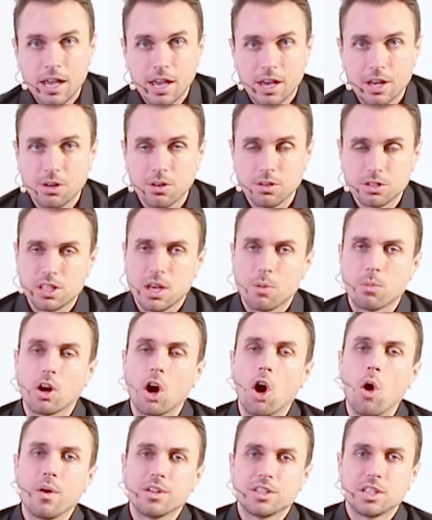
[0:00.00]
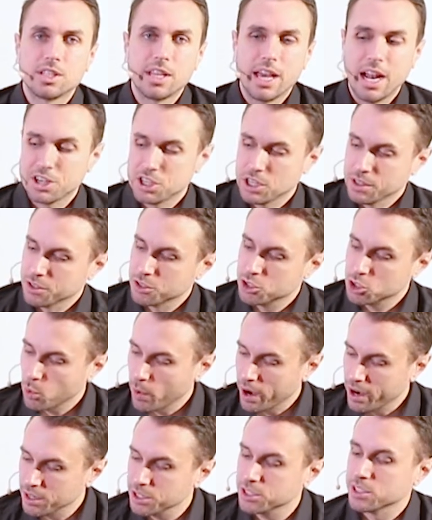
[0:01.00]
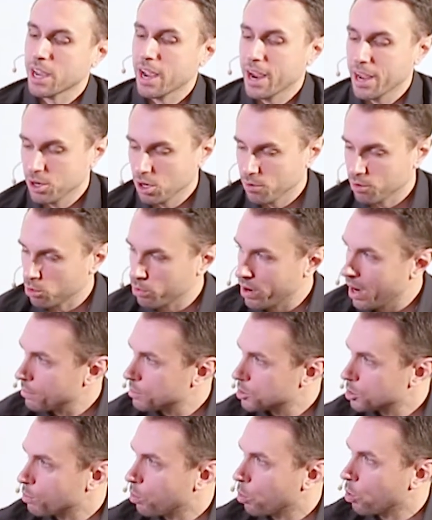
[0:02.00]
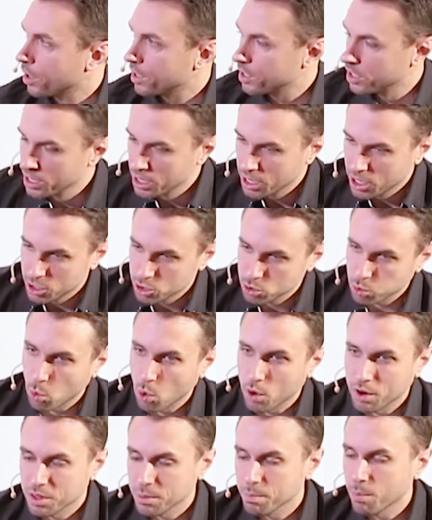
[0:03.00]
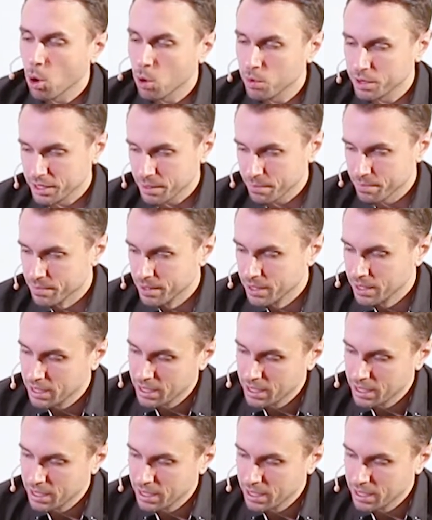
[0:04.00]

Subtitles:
You notice that we're always attaching the square side of our ramp support toward the podium.